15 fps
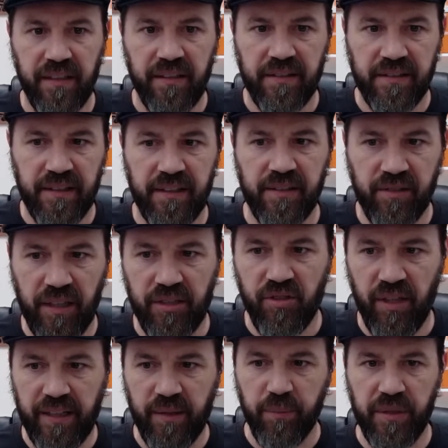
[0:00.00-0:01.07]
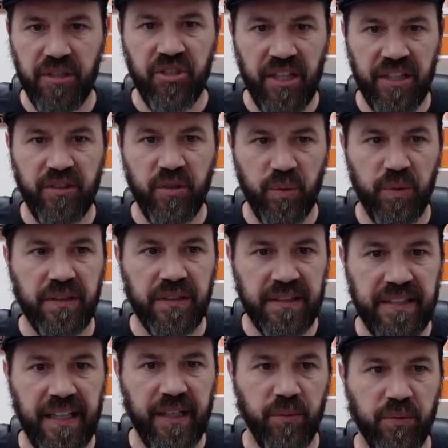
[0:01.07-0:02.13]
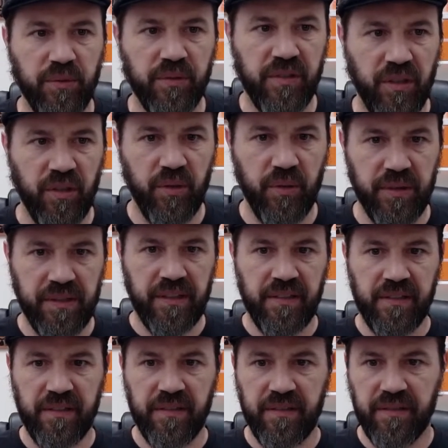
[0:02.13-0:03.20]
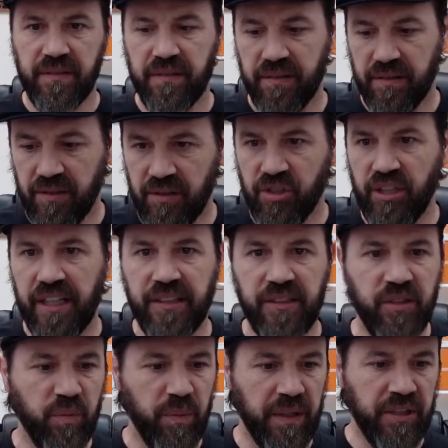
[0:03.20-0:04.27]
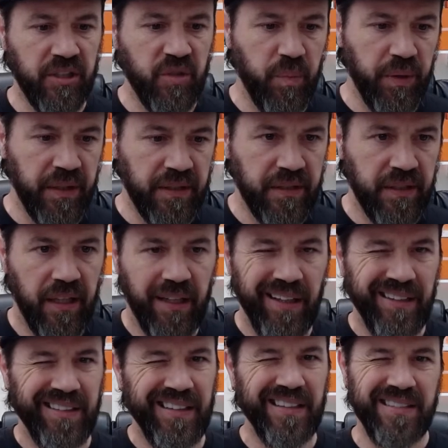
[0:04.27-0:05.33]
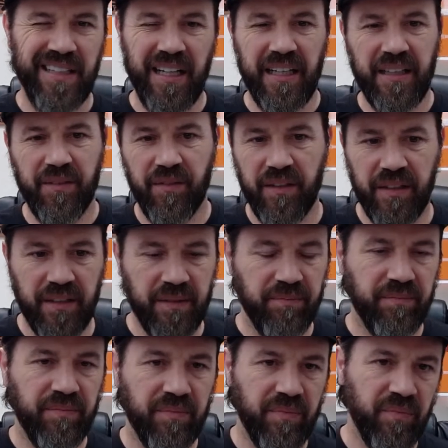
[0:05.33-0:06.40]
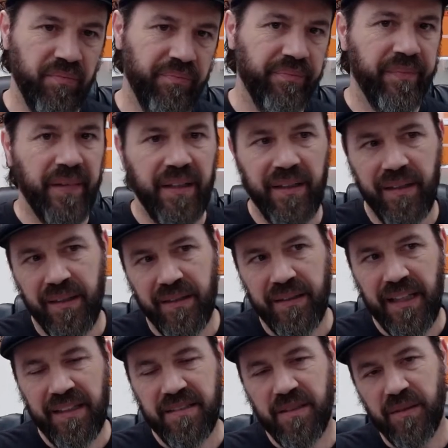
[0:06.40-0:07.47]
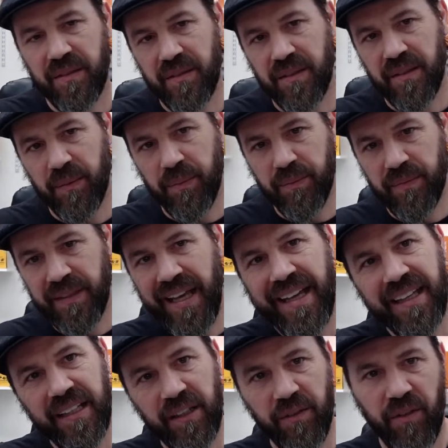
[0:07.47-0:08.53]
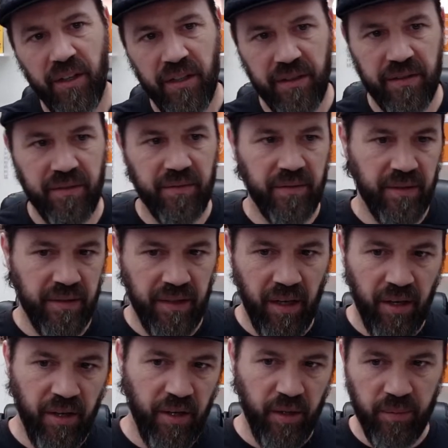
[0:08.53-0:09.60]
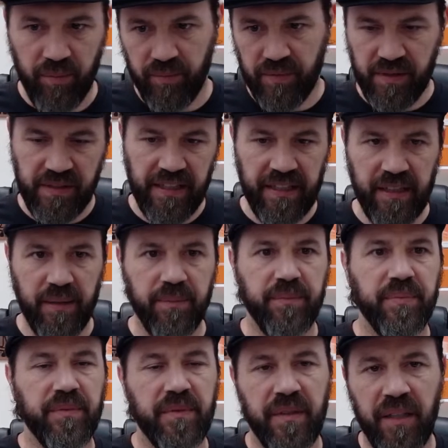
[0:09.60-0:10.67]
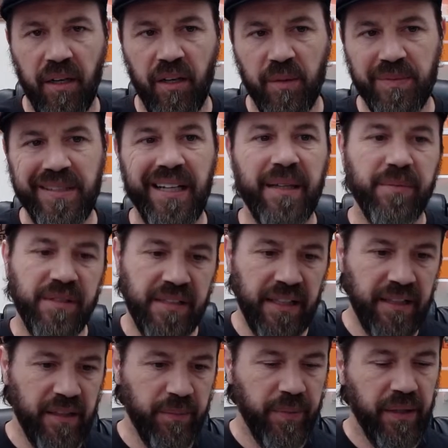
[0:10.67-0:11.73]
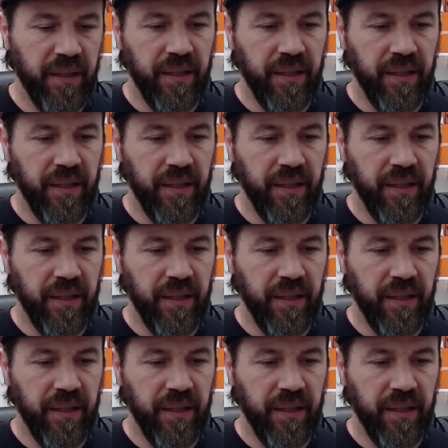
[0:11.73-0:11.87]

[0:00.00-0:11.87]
see so I try to be gentle with the table so it doesn't shake too much but that's kind of the that's the the negative on the arm setup, the arm type setup.